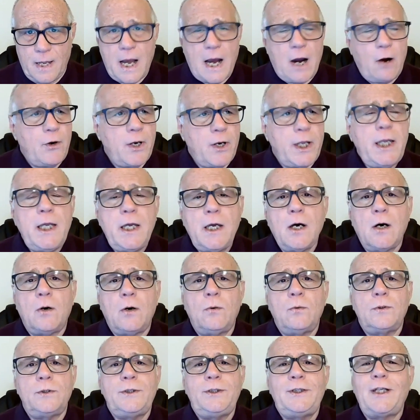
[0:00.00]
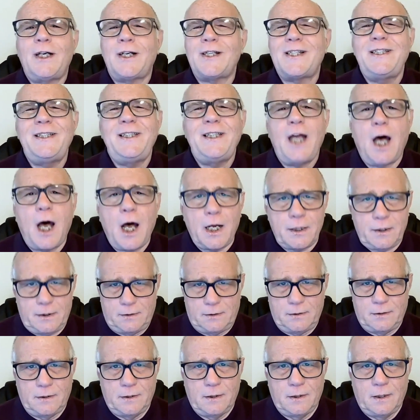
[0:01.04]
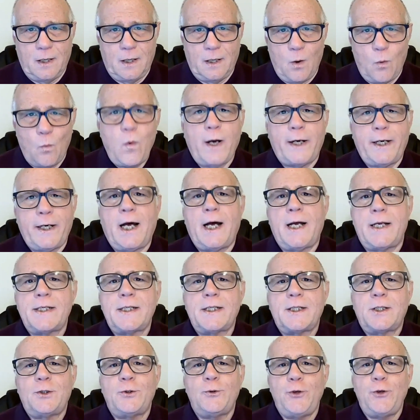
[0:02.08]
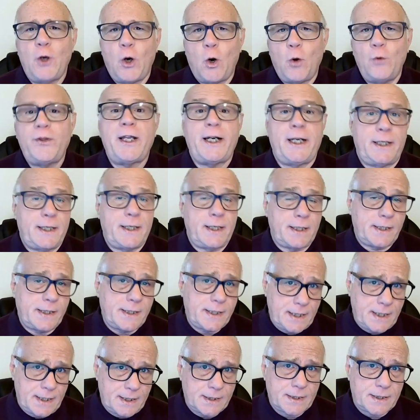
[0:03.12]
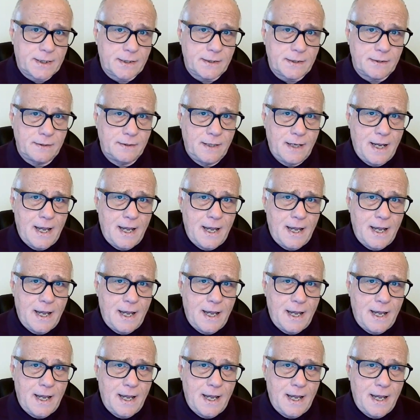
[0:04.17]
Our ego does not want us to know that it exists.